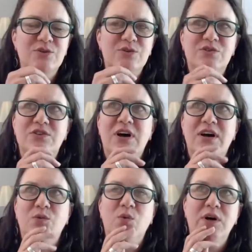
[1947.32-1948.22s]
doc
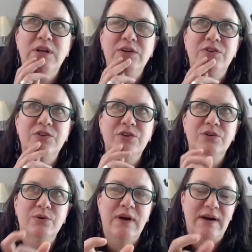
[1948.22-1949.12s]
what do
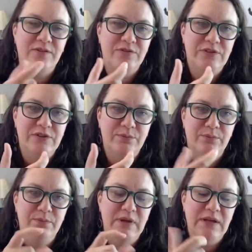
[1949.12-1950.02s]
you have to
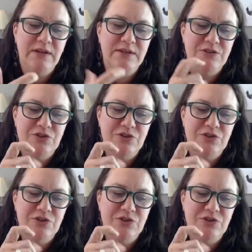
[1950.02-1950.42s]
manage